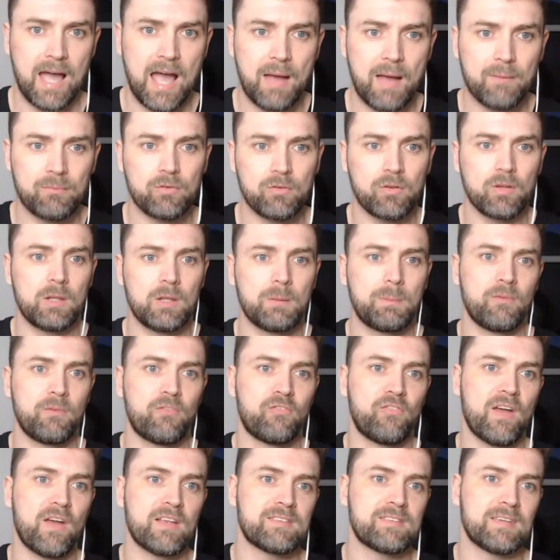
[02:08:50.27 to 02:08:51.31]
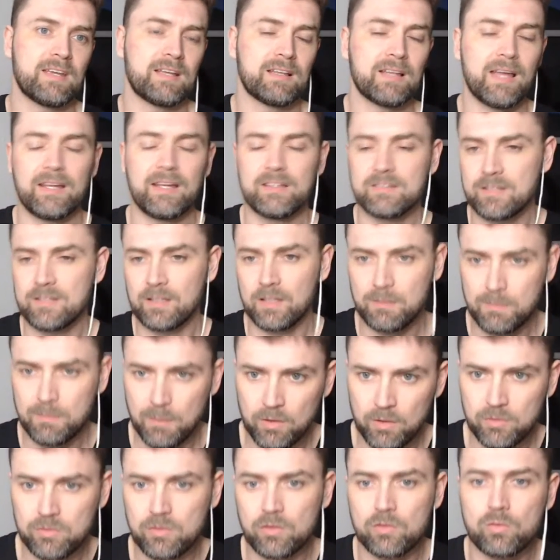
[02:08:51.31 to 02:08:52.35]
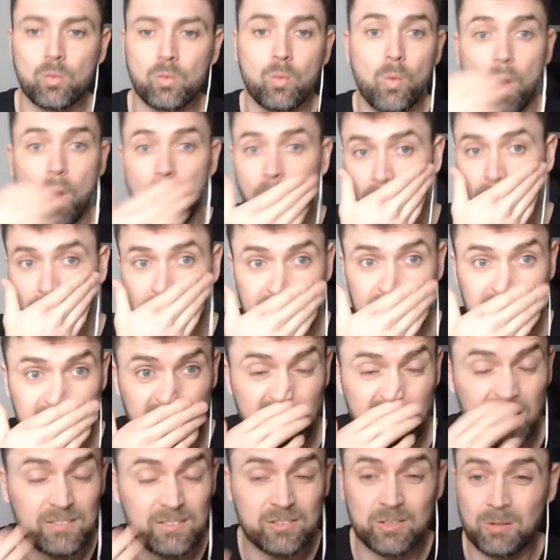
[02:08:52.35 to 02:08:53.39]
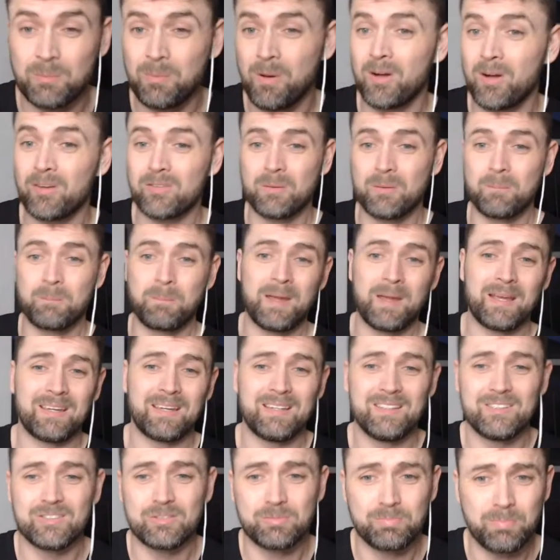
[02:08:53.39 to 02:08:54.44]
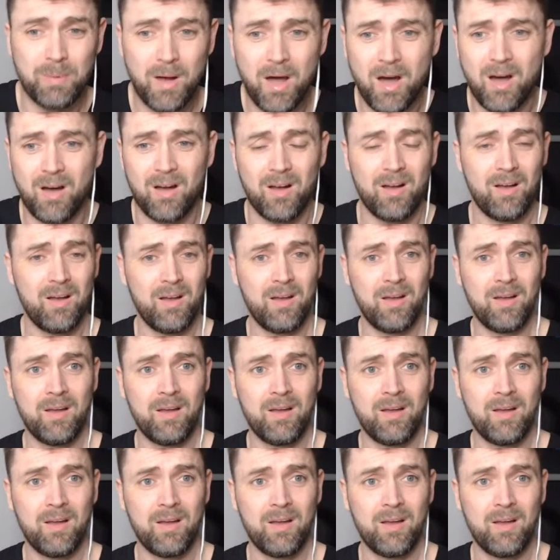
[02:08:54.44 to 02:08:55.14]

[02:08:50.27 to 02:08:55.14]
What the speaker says: Absolutely pathetic. Letting Tielemans just walk into the edge of the box and pick his spot.